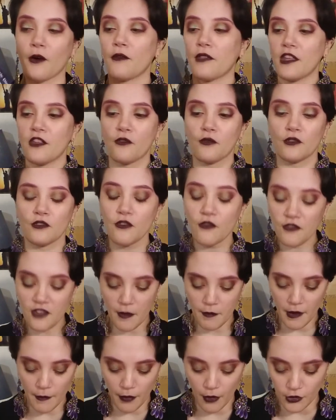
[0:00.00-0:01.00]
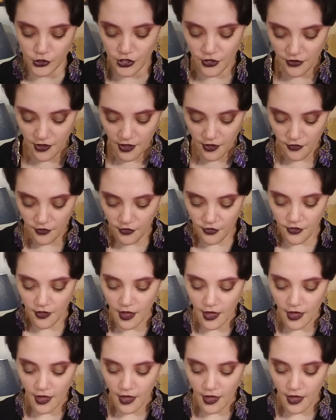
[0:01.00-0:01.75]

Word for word: These were two separate purchases,